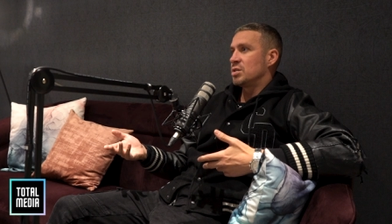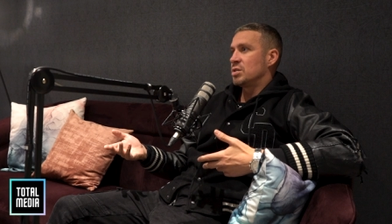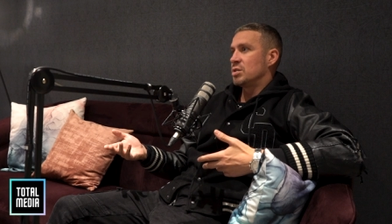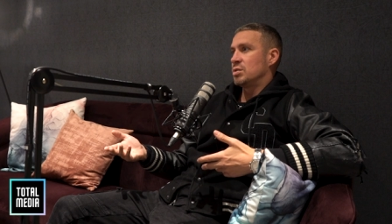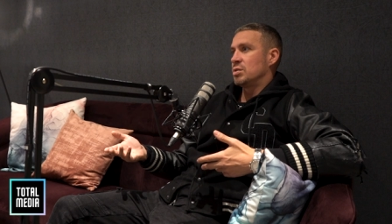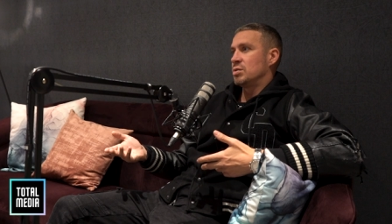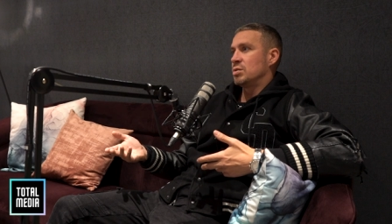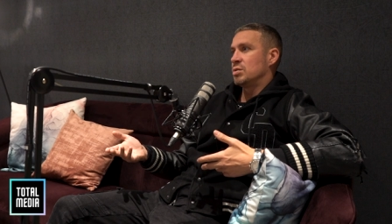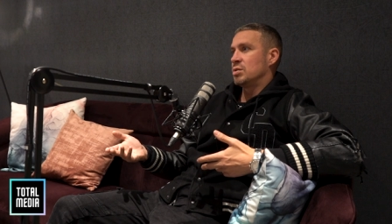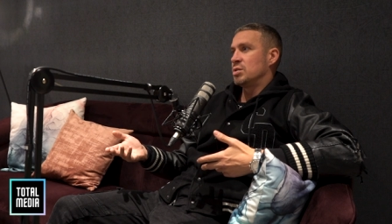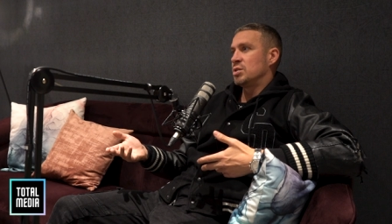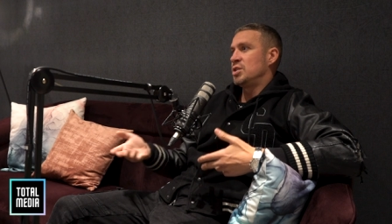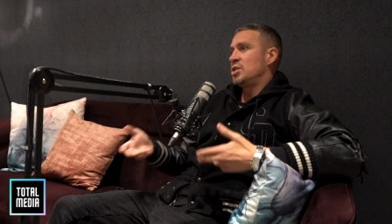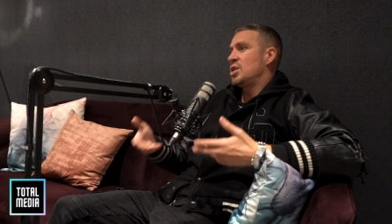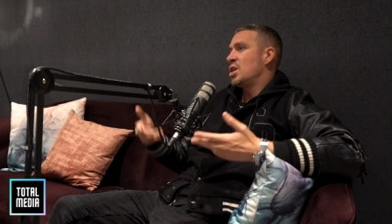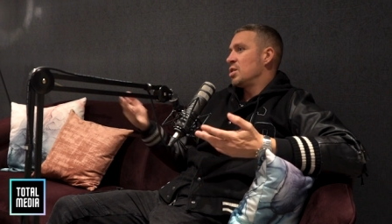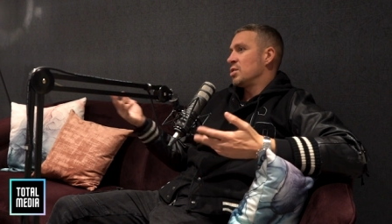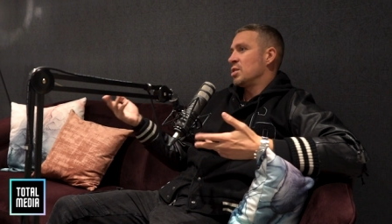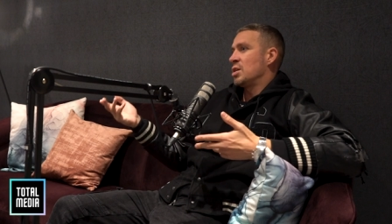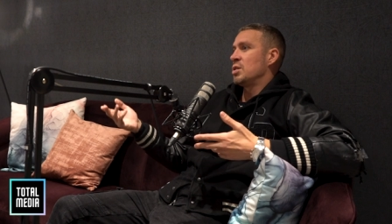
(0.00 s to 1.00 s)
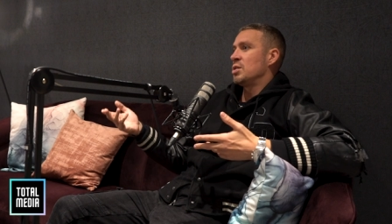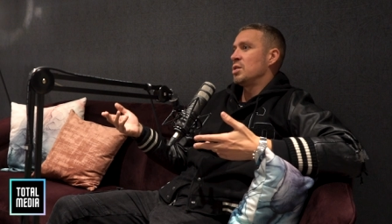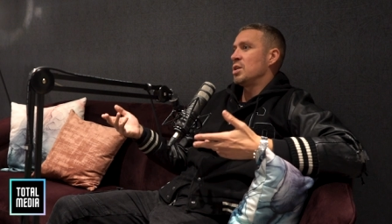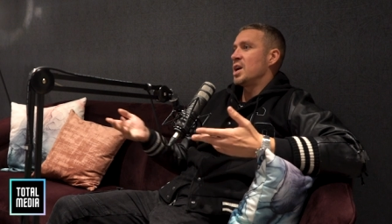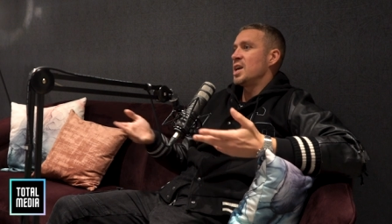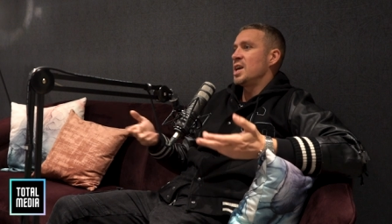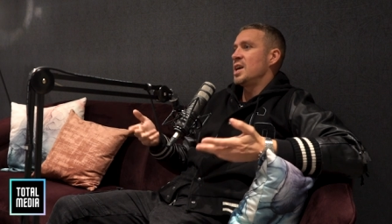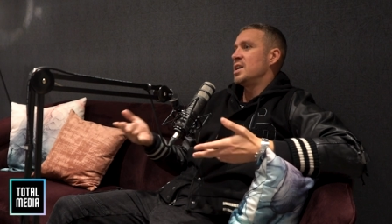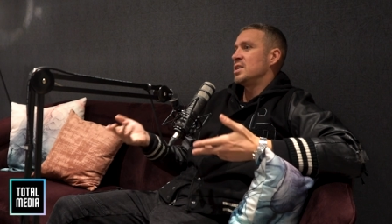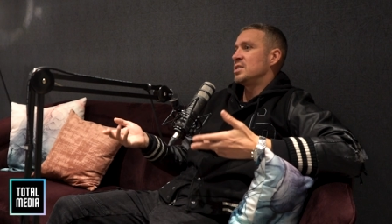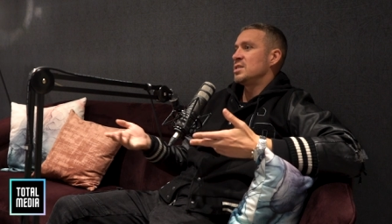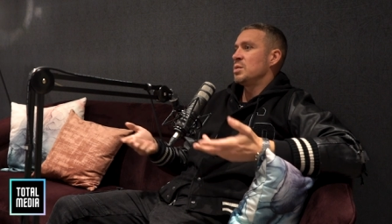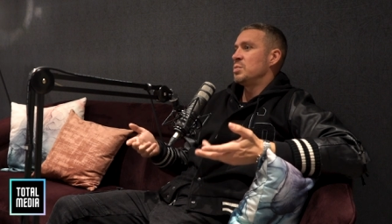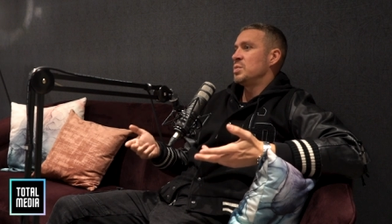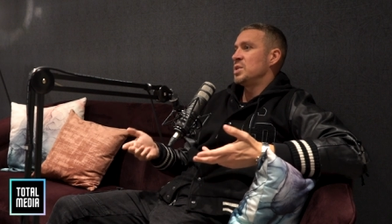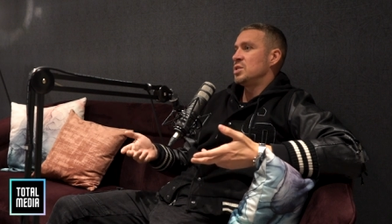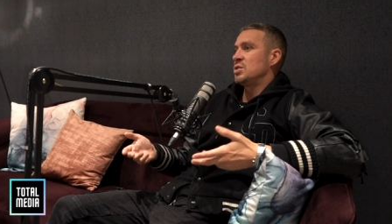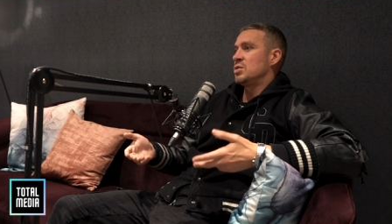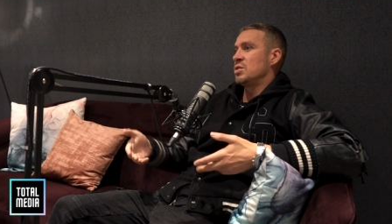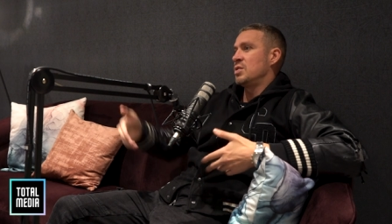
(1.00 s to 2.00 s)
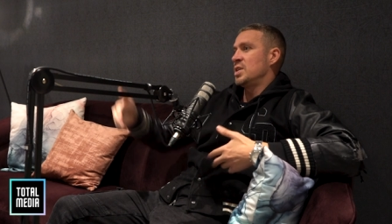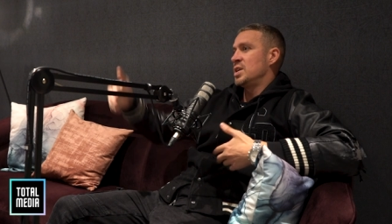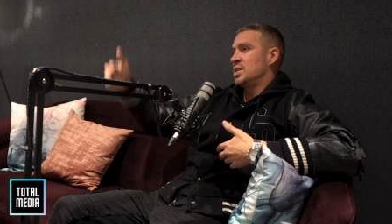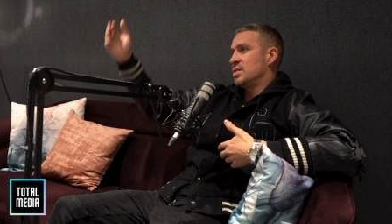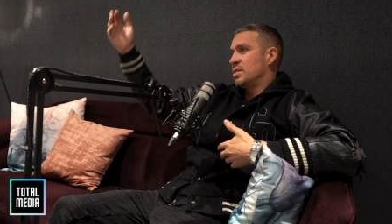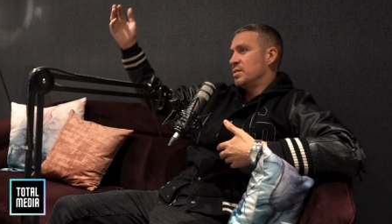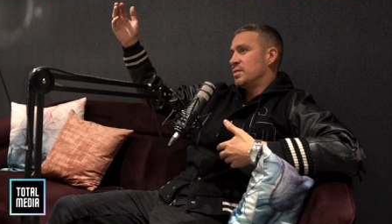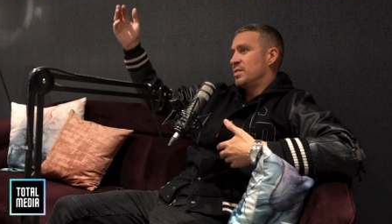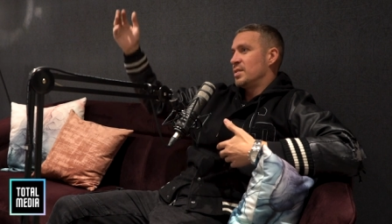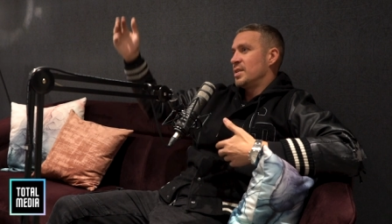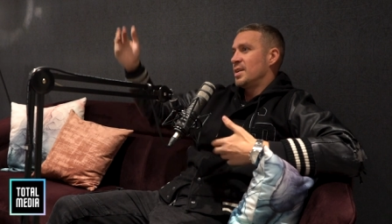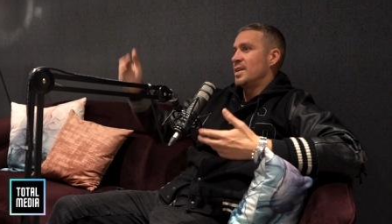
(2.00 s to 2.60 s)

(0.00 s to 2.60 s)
Yeah, because you don't know. Like you hear so many yeah. stories of